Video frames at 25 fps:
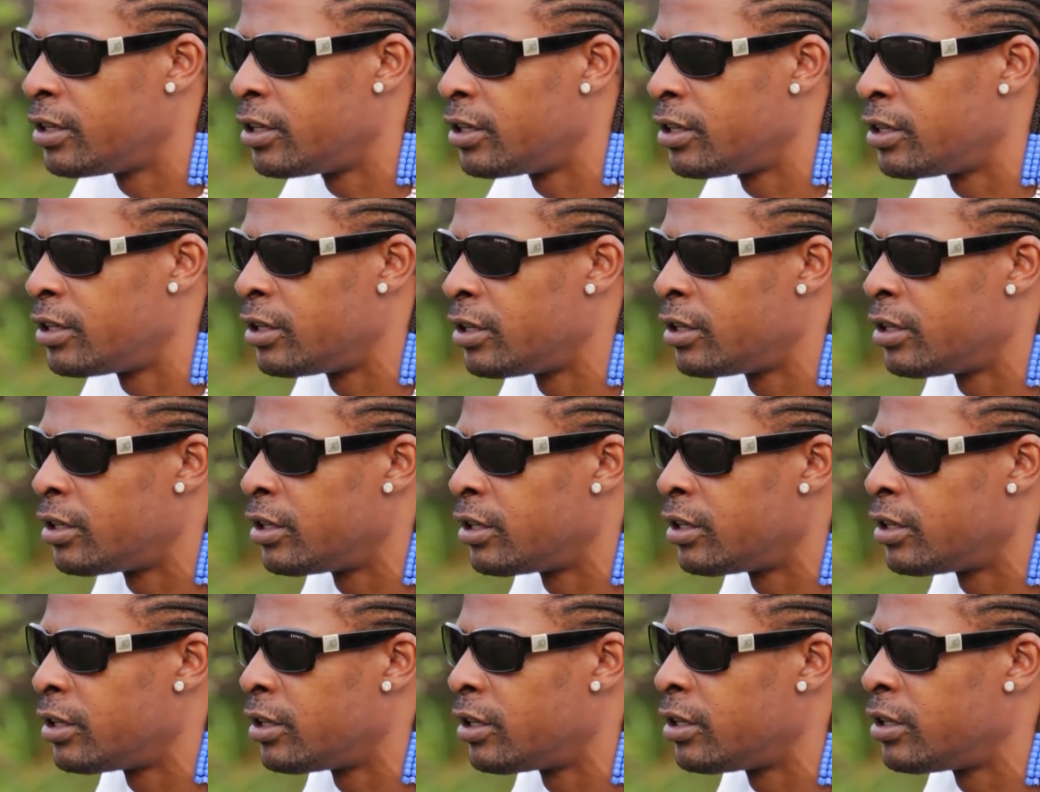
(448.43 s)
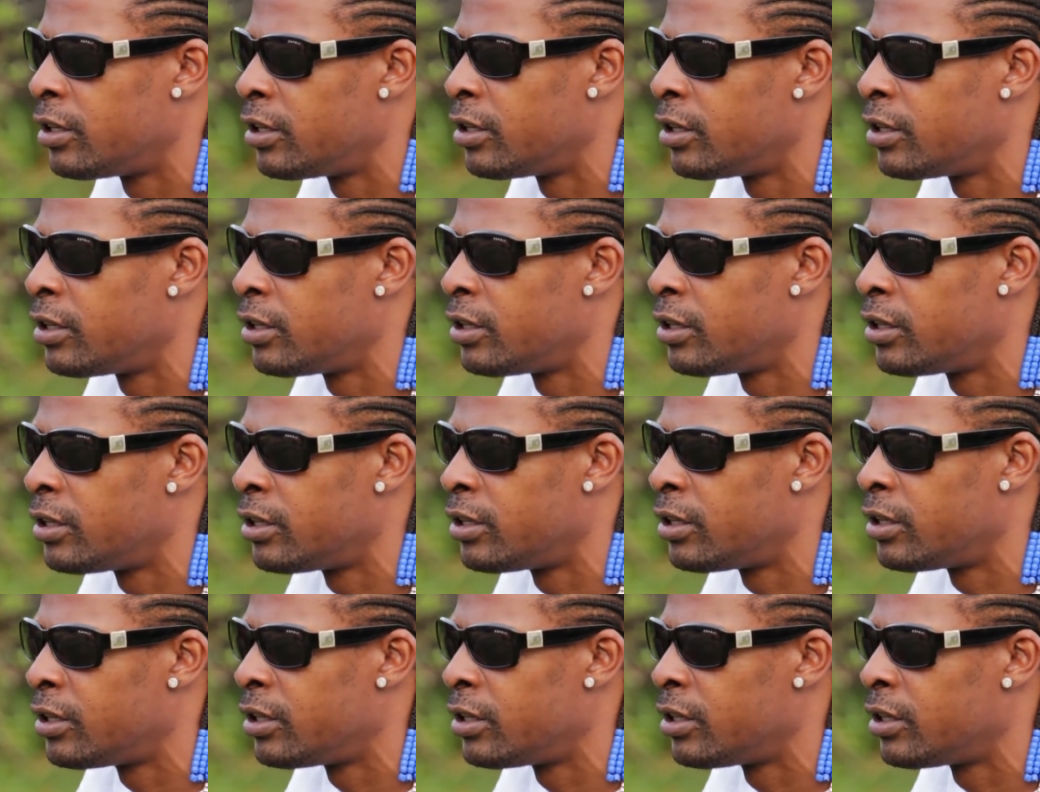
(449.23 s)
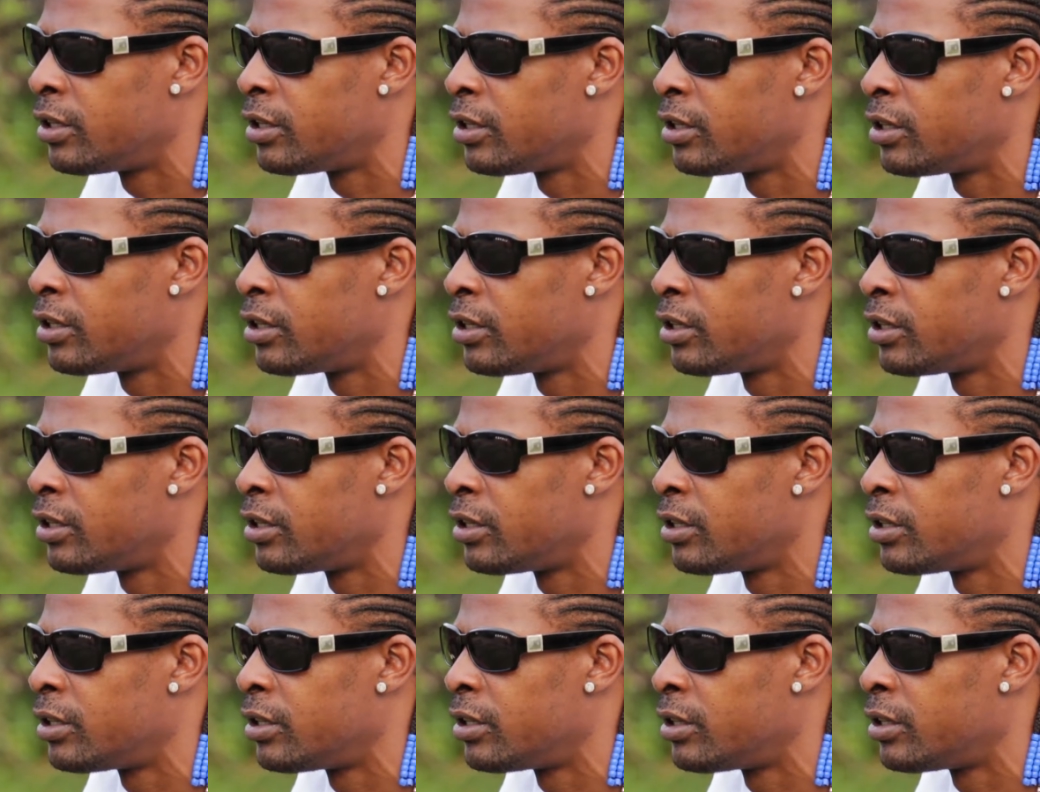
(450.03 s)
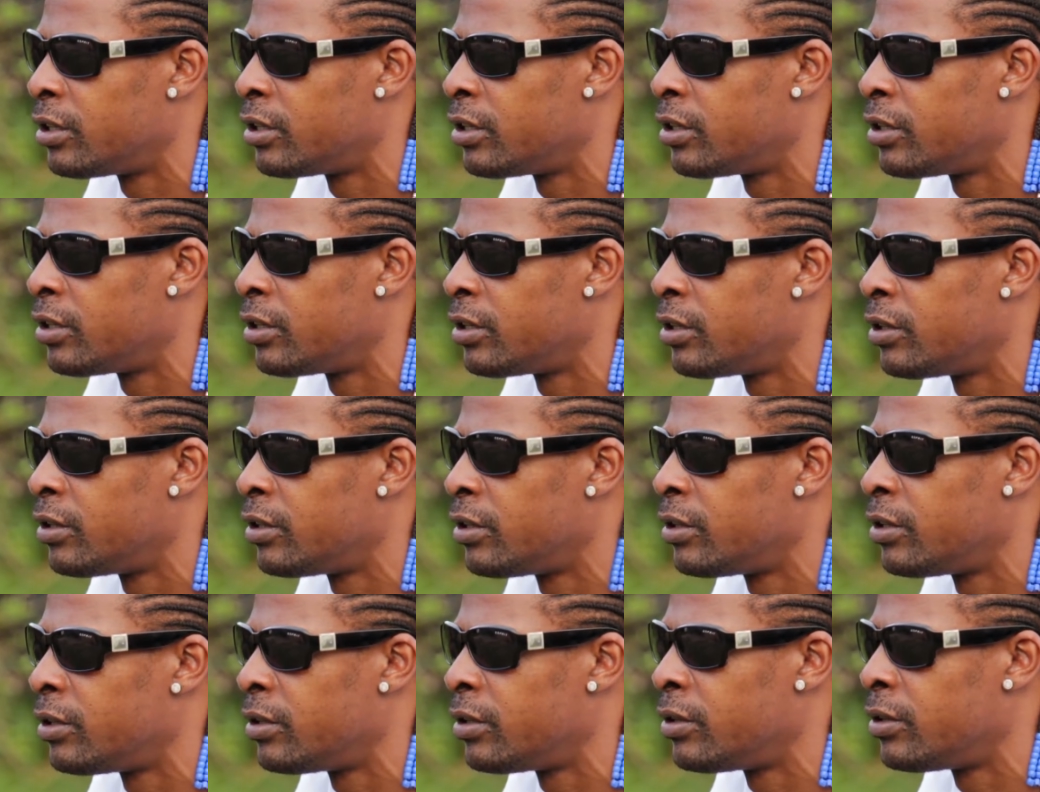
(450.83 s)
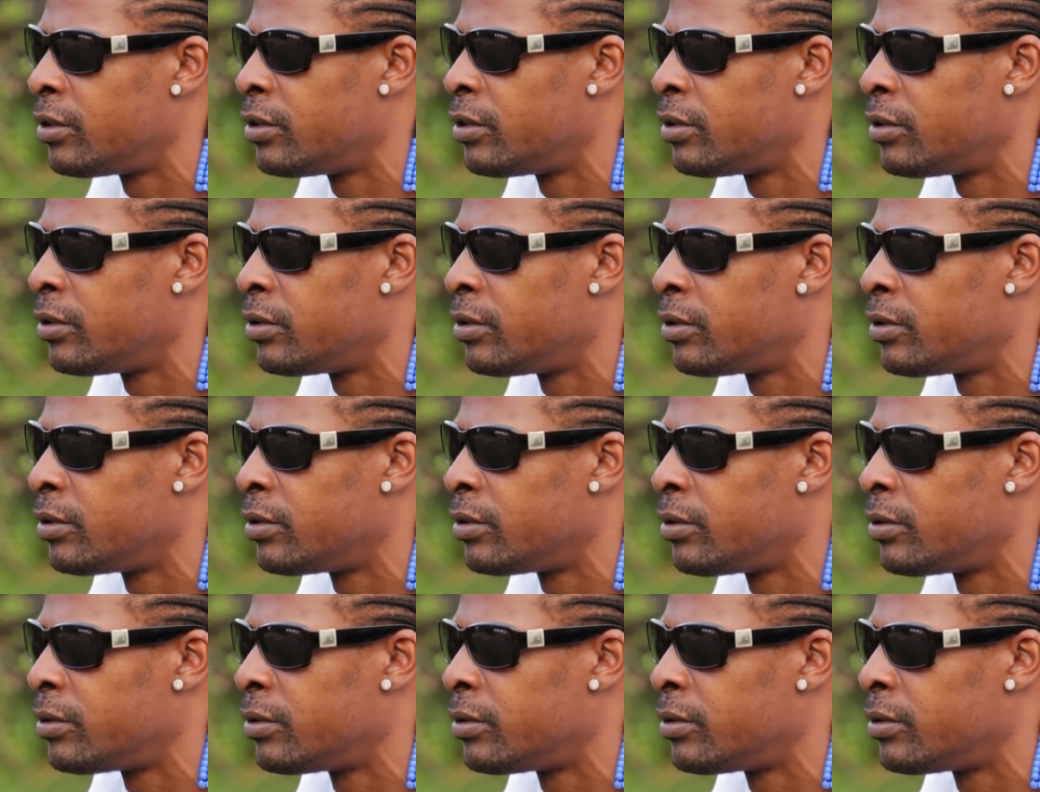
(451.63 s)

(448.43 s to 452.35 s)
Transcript: So tell me about local upcoming shows.